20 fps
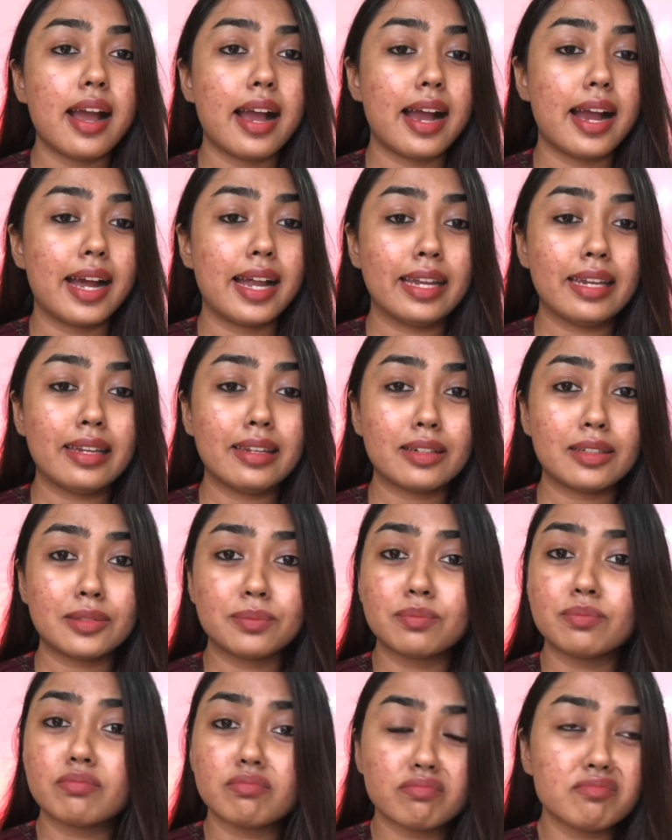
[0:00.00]
and
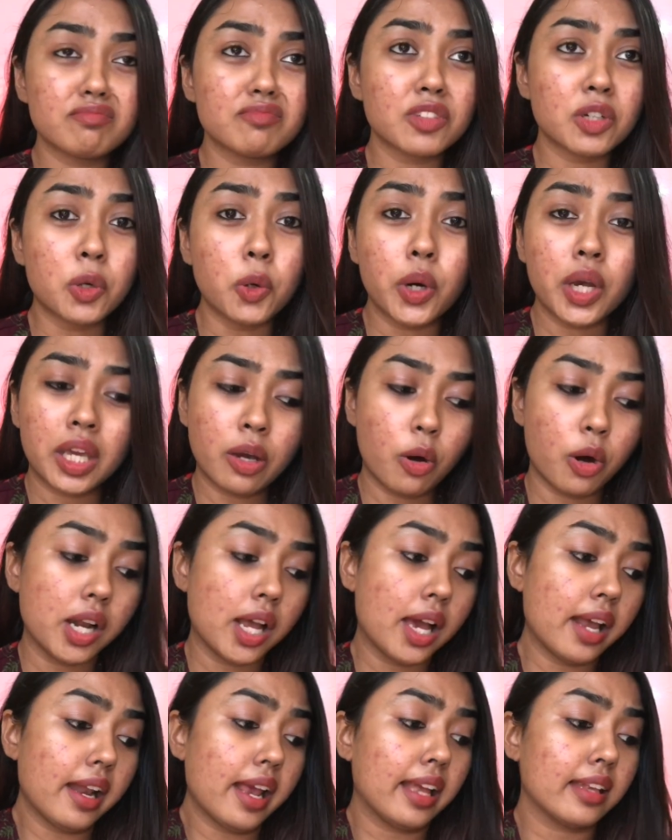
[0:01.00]
going
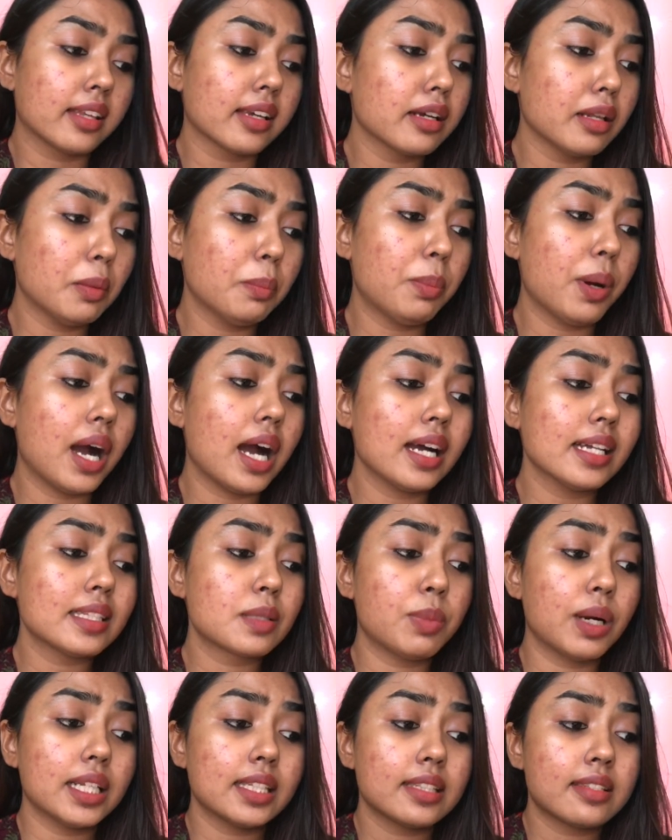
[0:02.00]
on our ethical
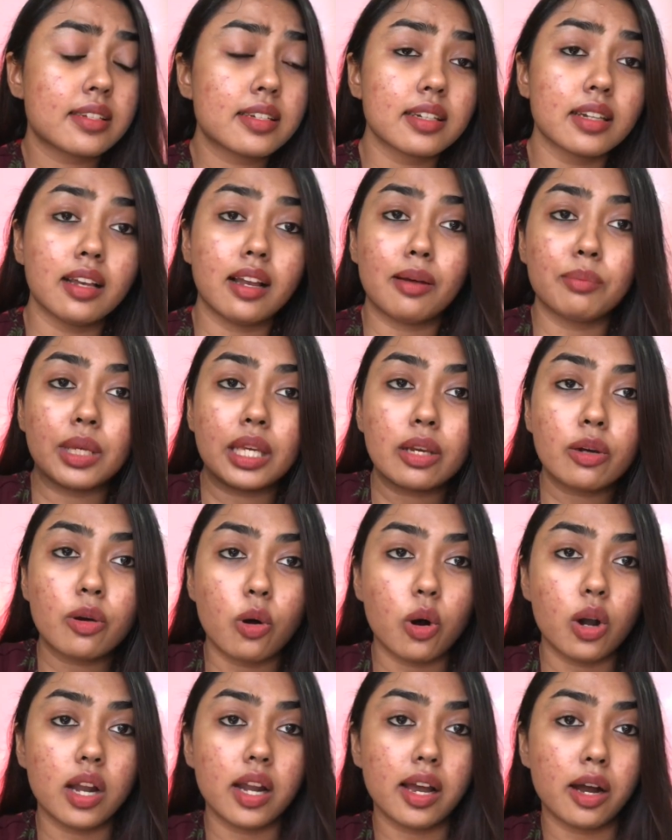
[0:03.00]
paths but still are being
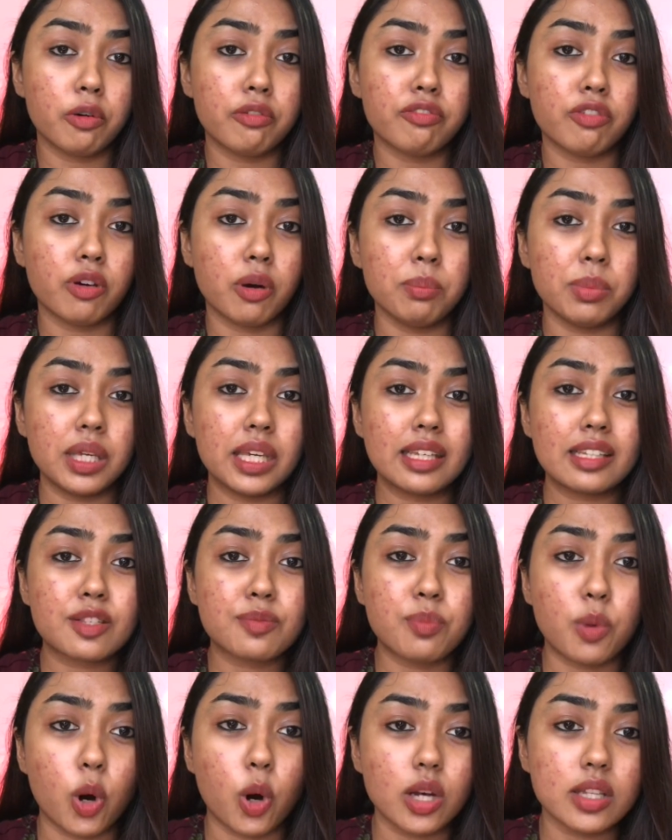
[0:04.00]
called out for being
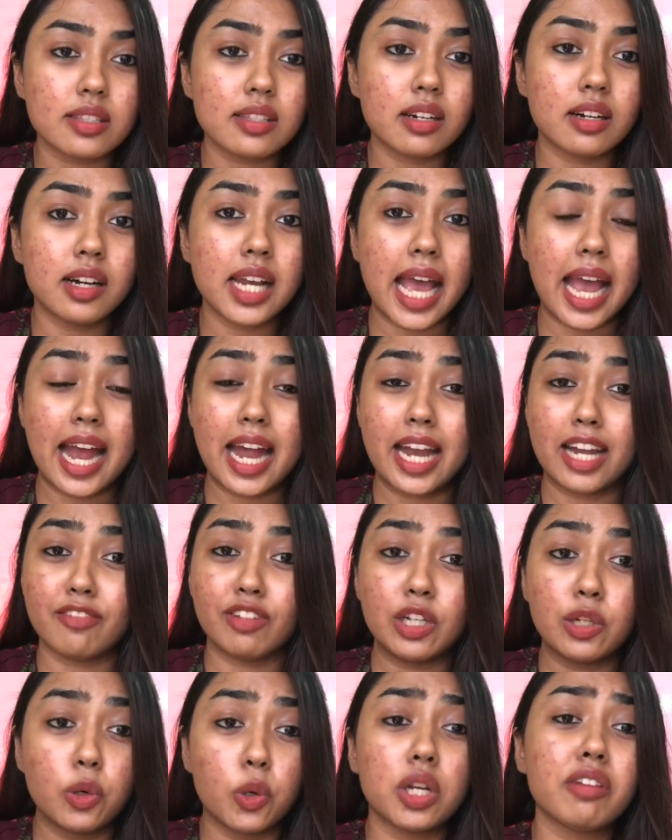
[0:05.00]
sponsored and
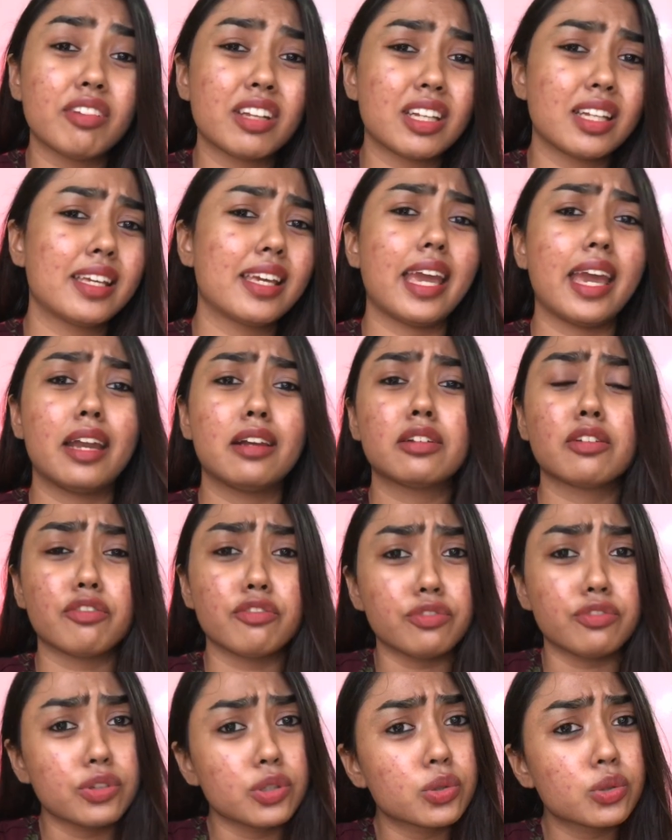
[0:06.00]
we don't even get
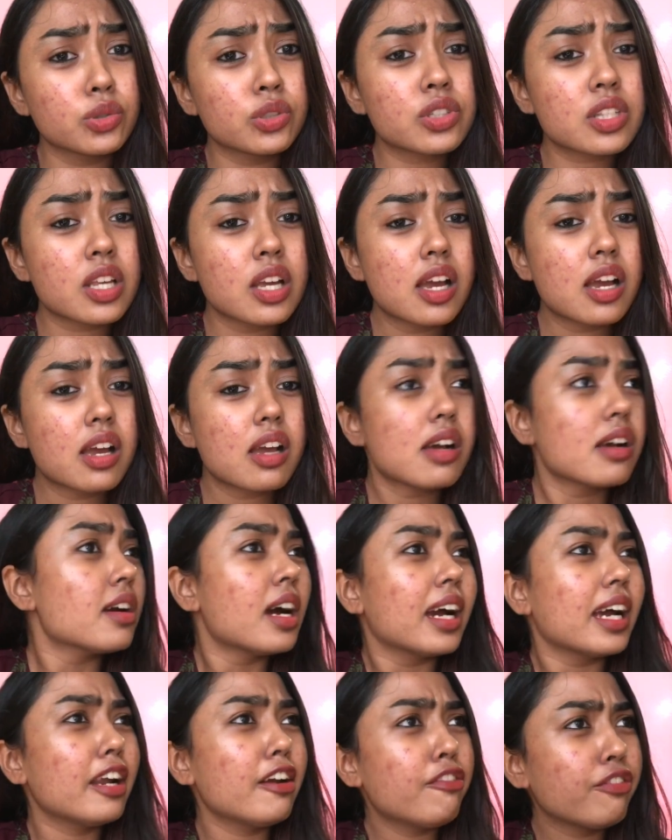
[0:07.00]
views.
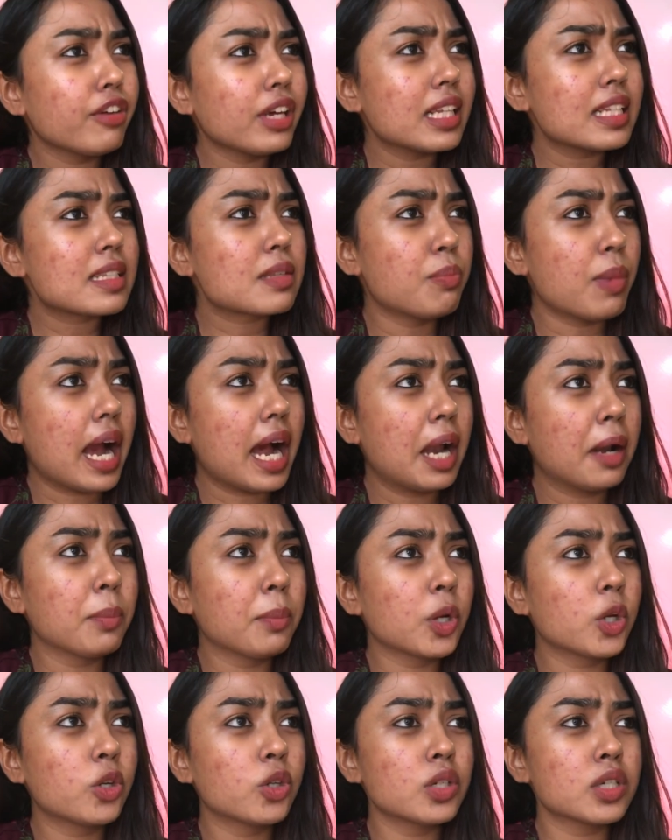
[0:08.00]
It feels bad
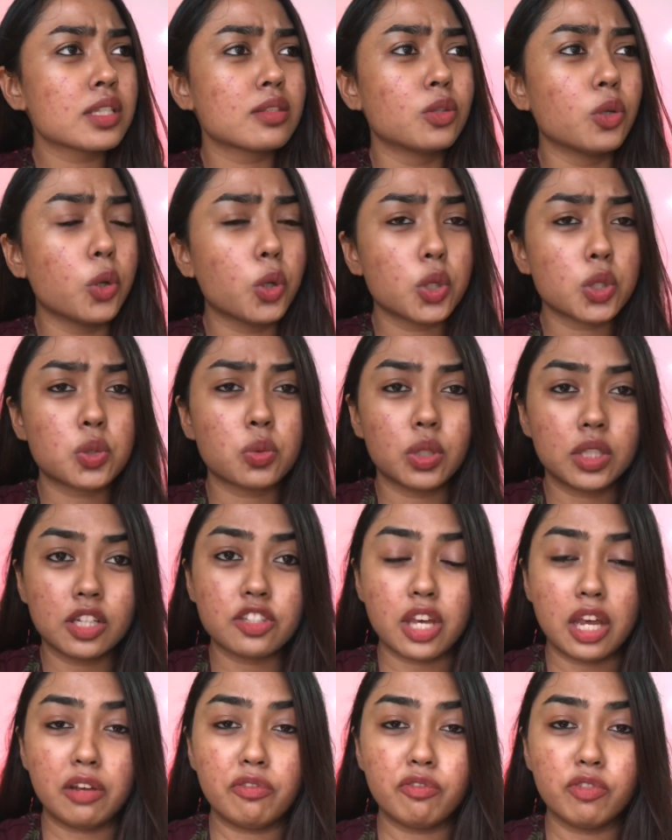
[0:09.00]
because those were the
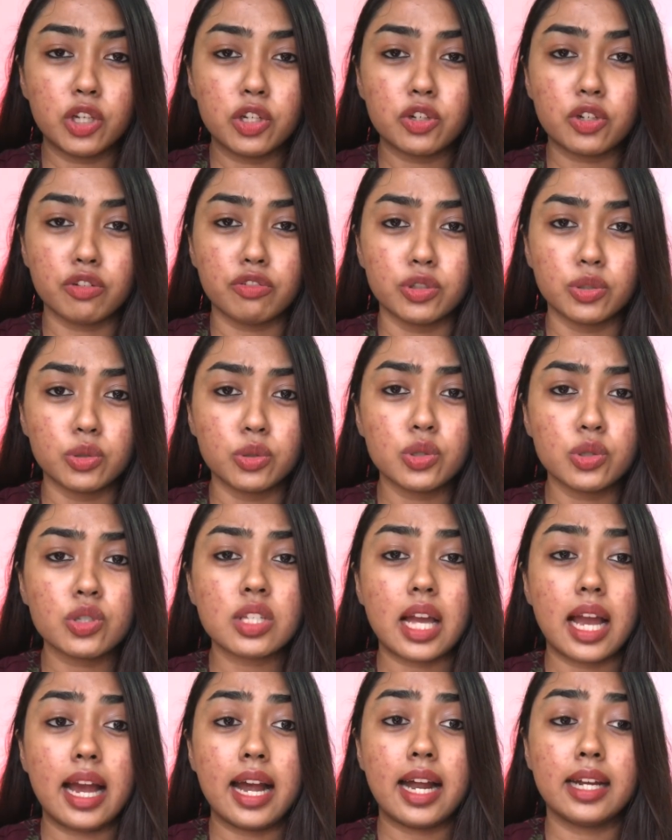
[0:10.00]
genuine
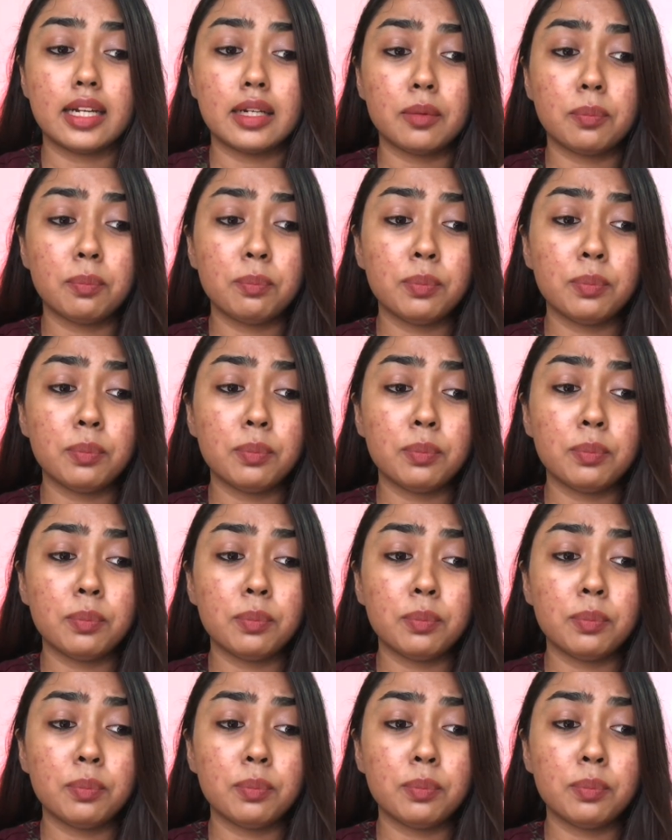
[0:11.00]
reviews and